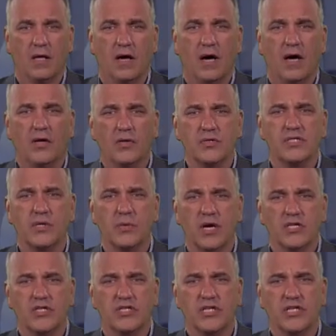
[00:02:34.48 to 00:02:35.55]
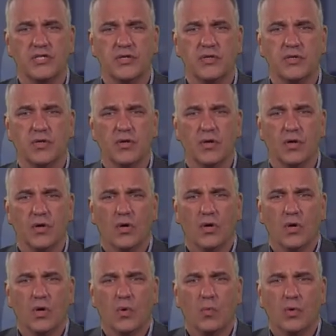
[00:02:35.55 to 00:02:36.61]
I also asked Jitu
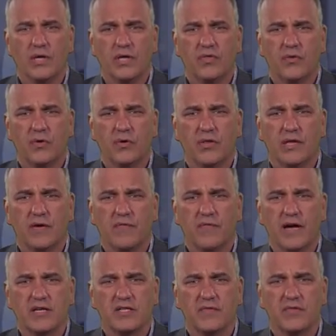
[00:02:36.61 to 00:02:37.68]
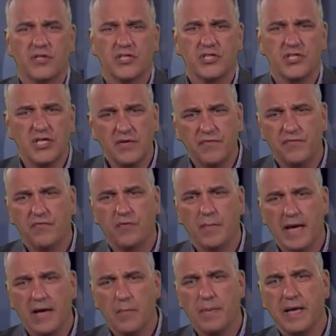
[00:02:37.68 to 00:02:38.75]
what he thought the effect of the shift from
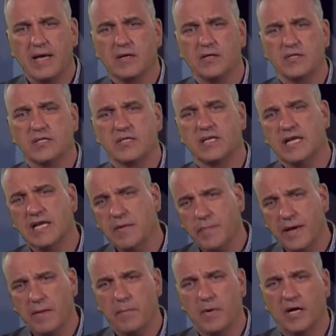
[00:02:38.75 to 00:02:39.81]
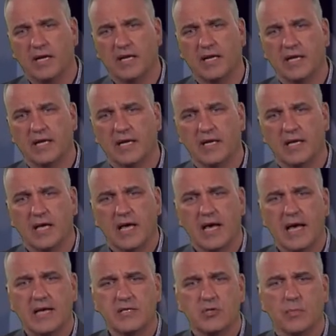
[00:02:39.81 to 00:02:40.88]
outbound to inbound marketing
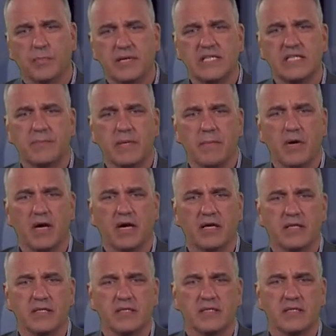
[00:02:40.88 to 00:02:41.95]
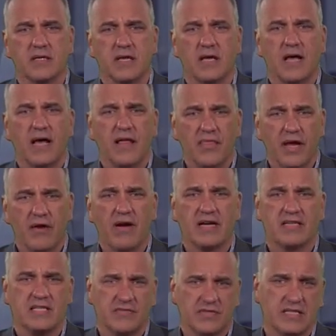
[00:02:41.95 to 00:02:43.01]
has on B2B marketers and their
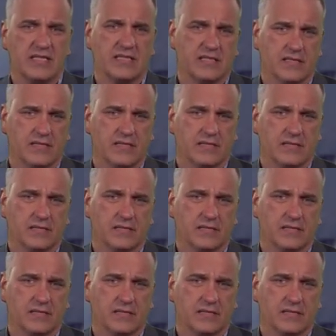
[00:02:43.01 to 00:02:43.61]
activities.